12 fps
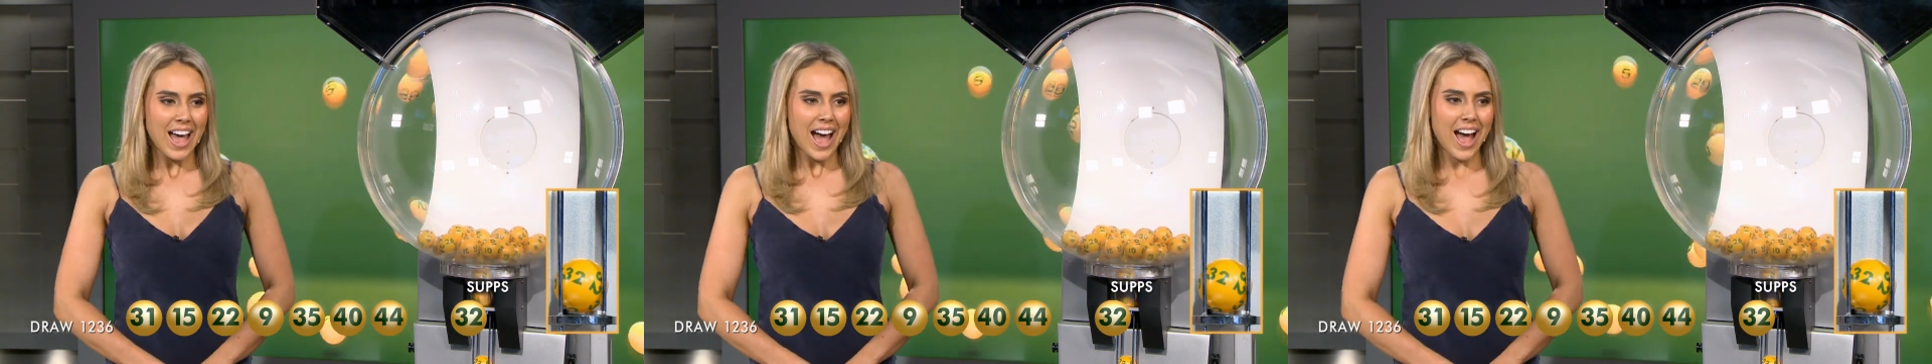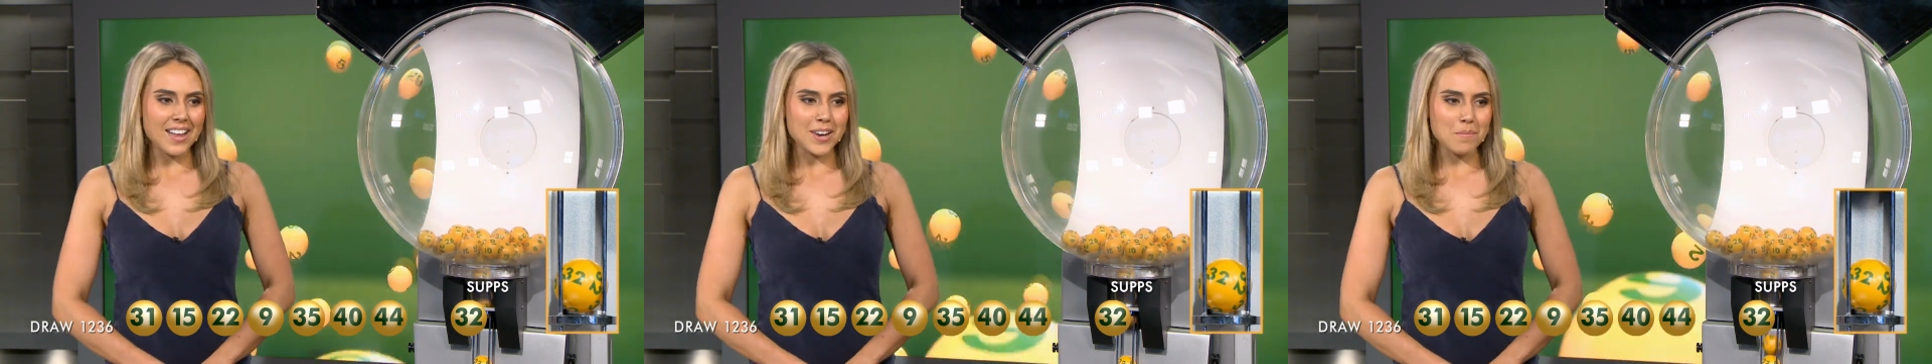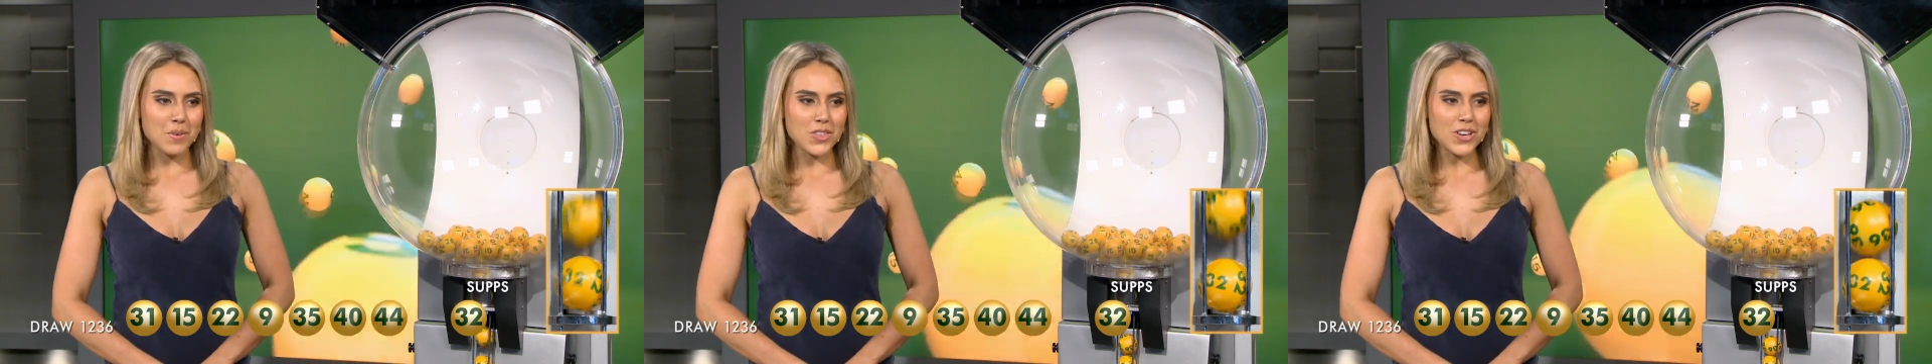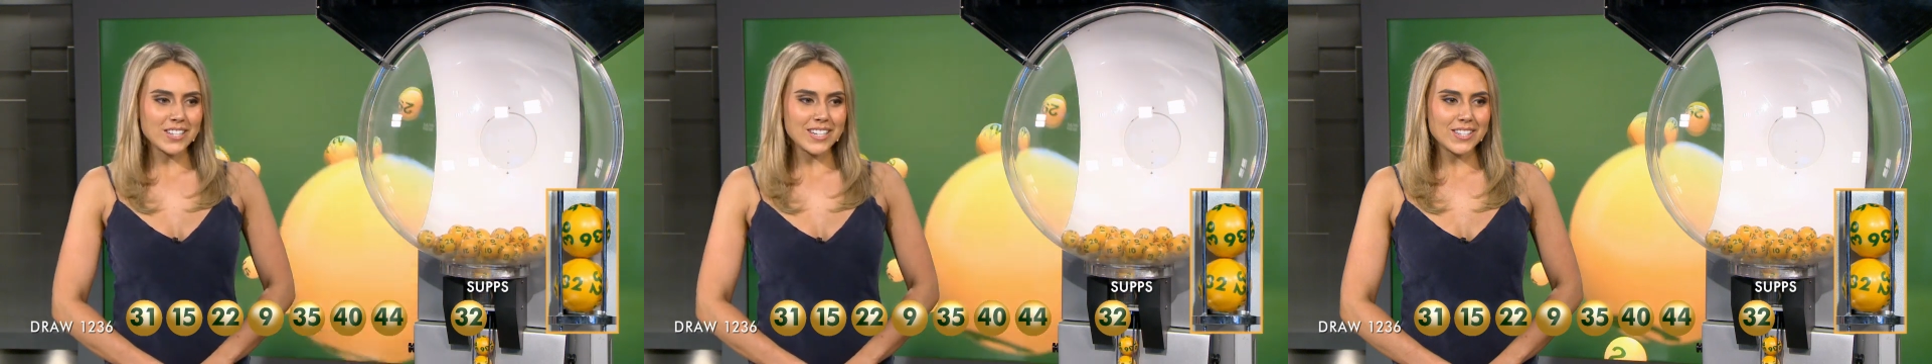are number
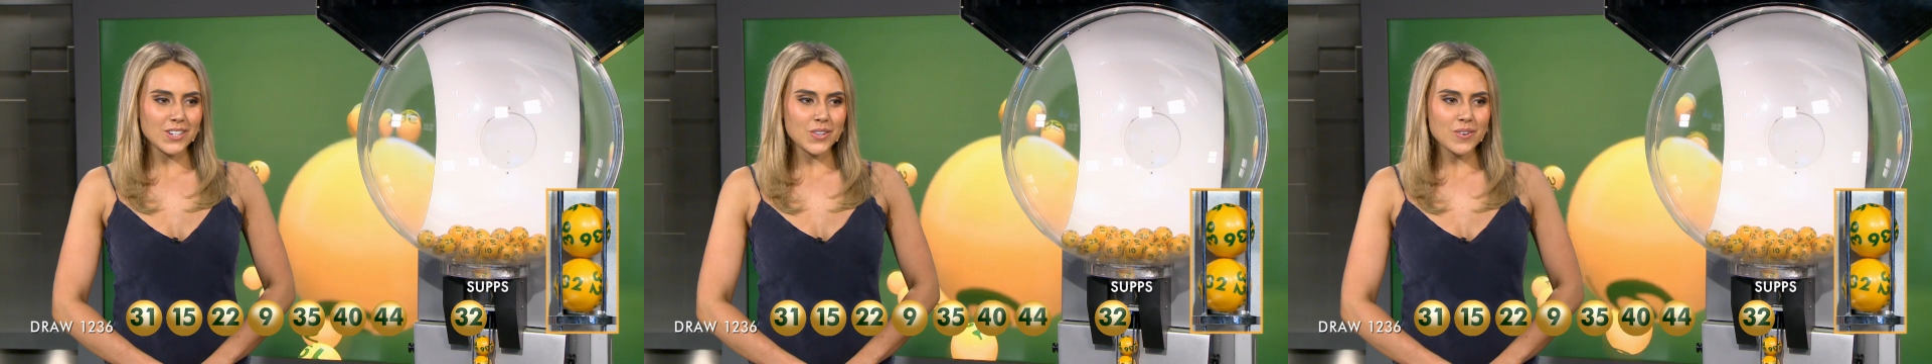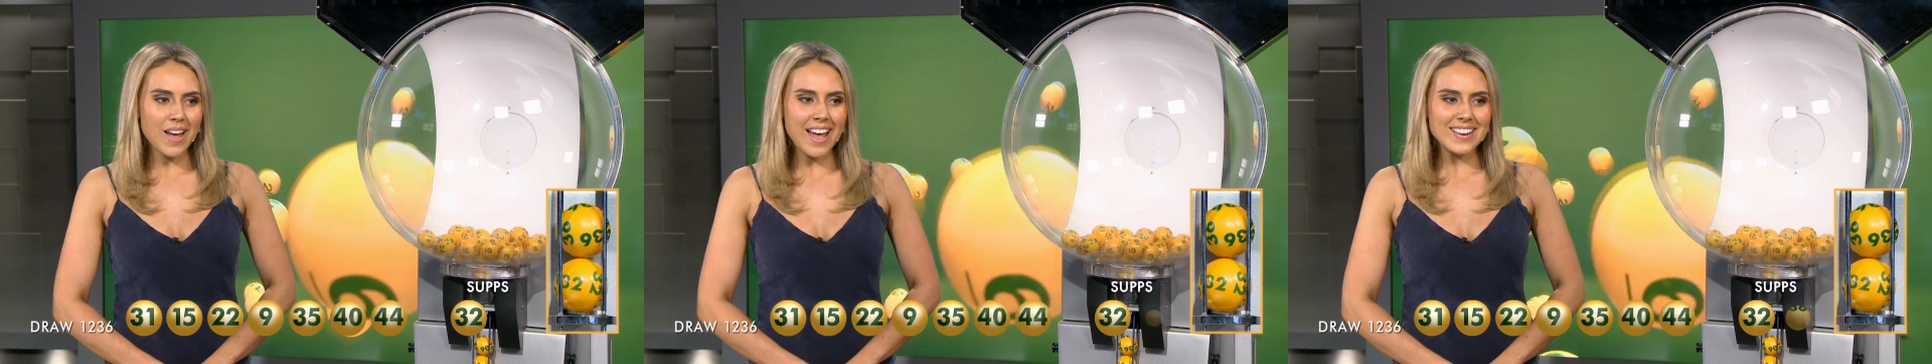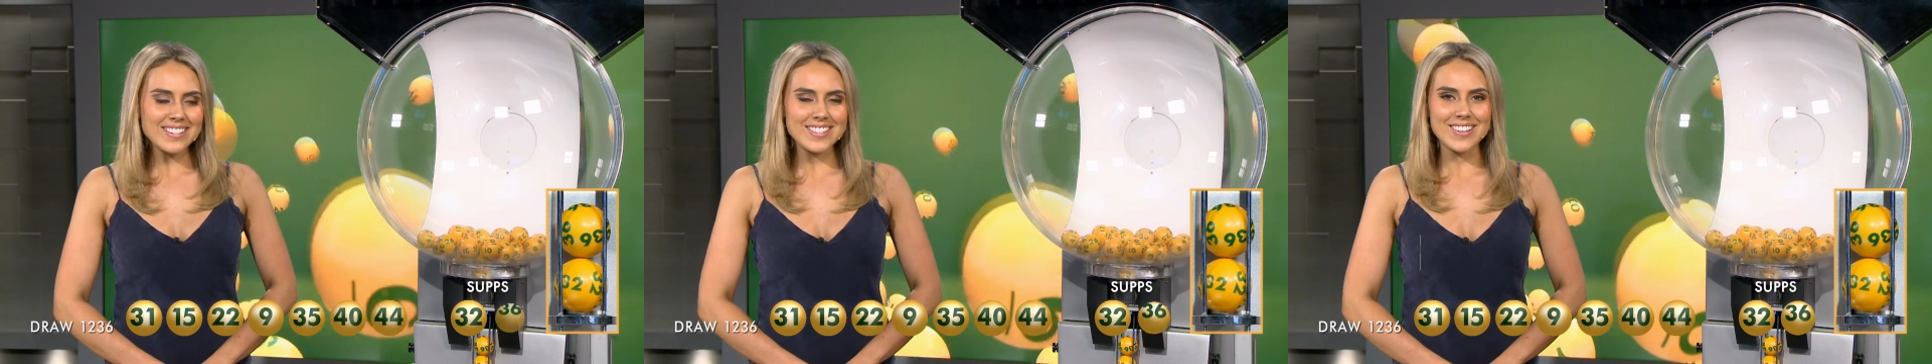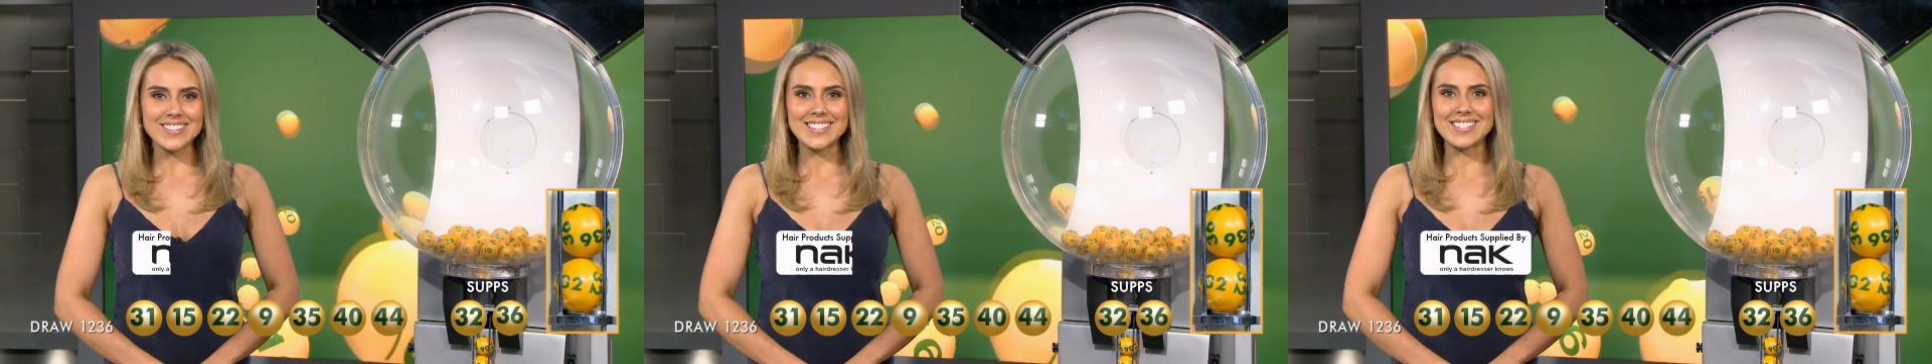32 and
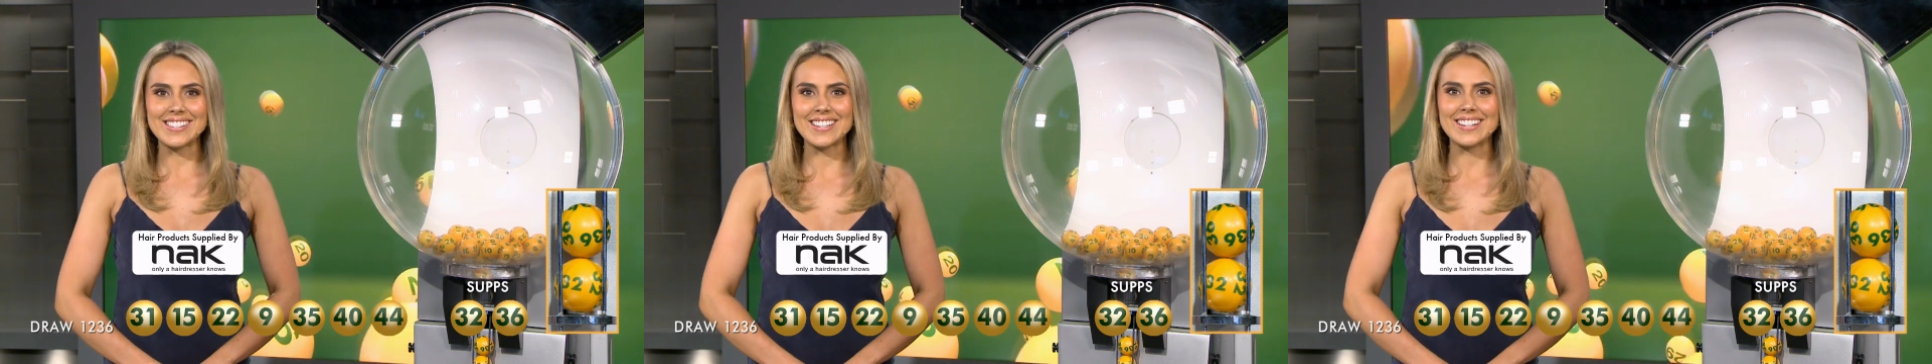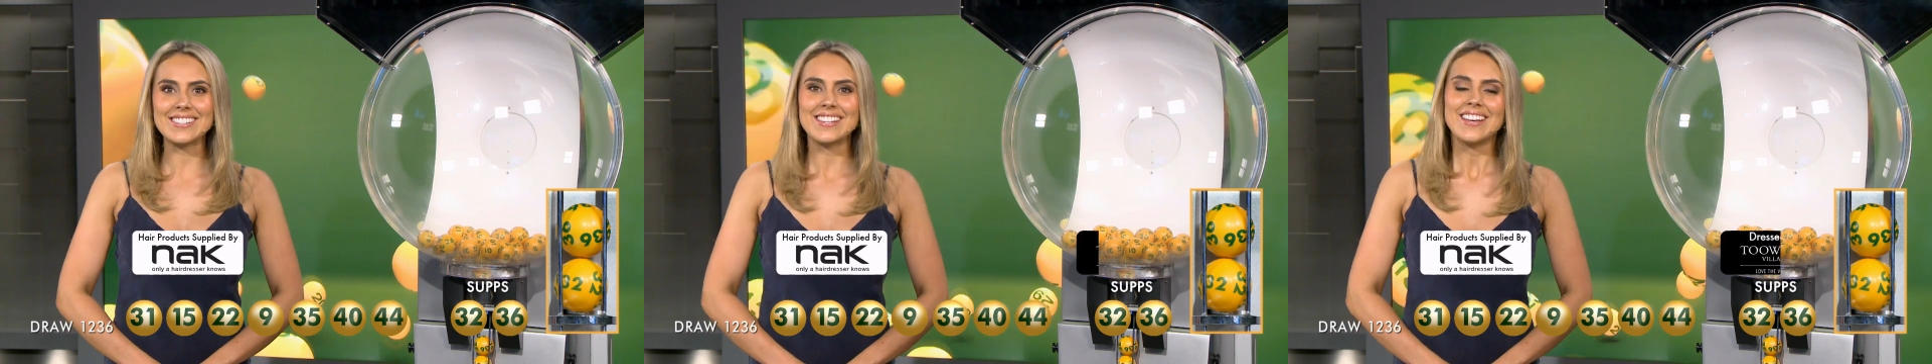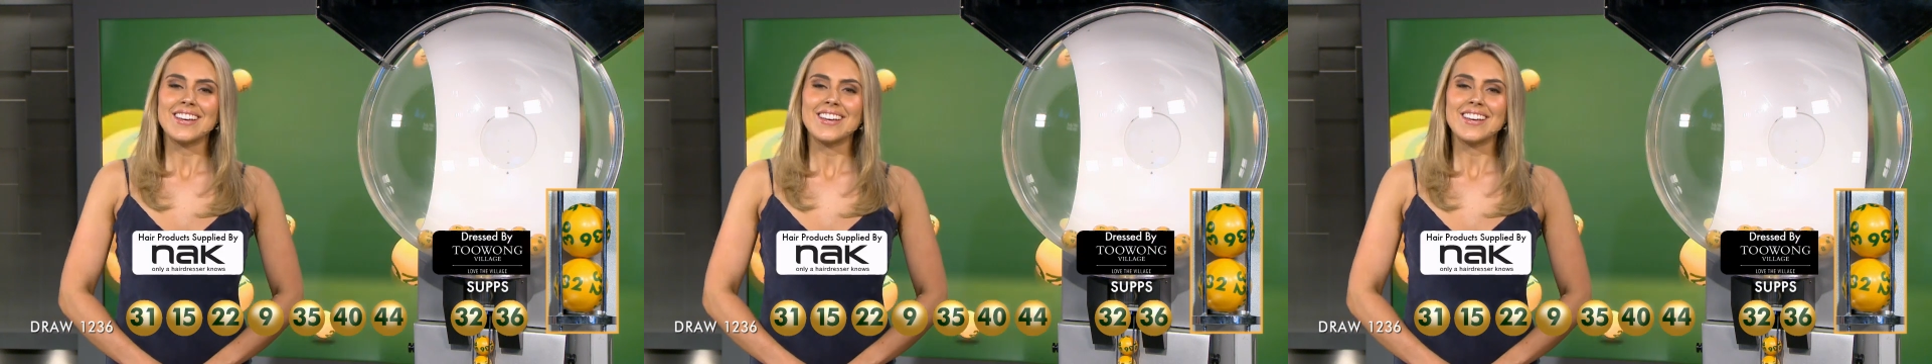36.